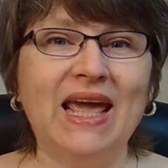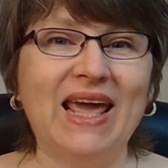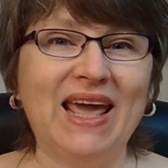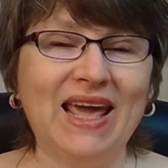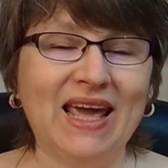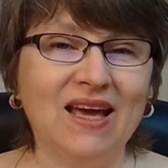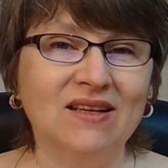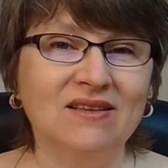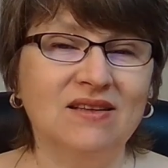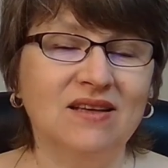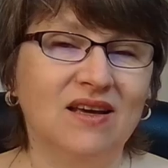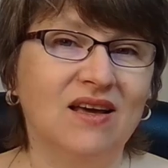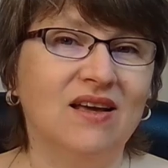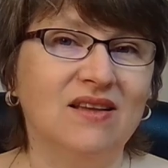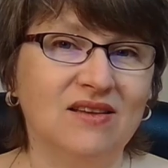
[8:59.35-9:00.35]
and
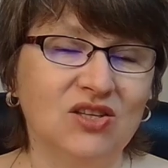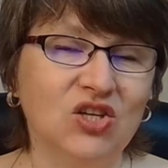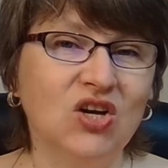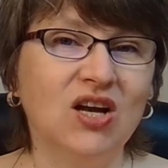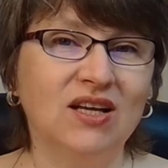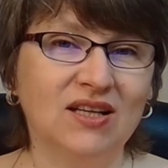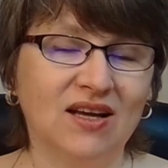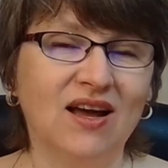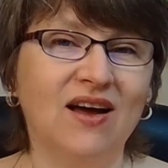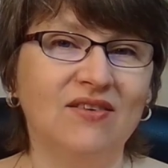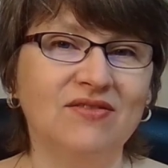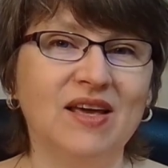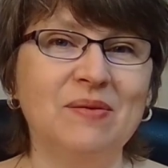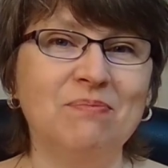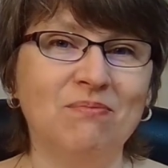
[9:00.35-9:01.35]
you're gonna have
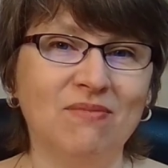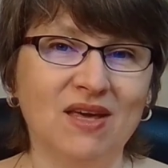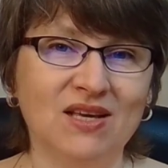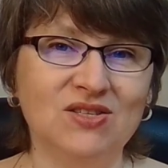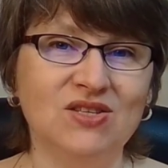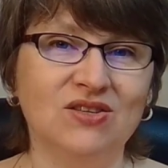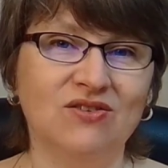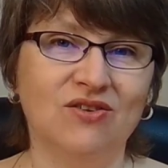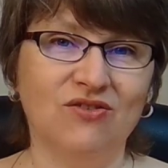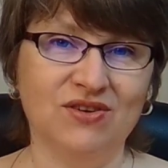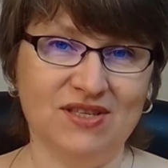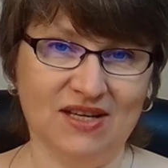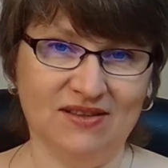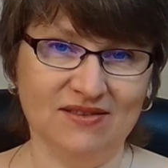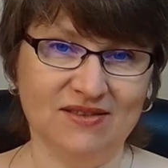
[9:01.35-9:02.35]
amazing
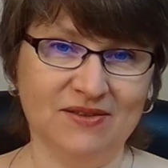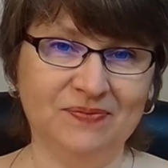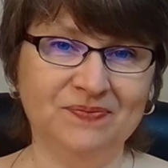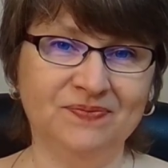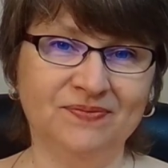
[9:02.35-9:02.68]
results.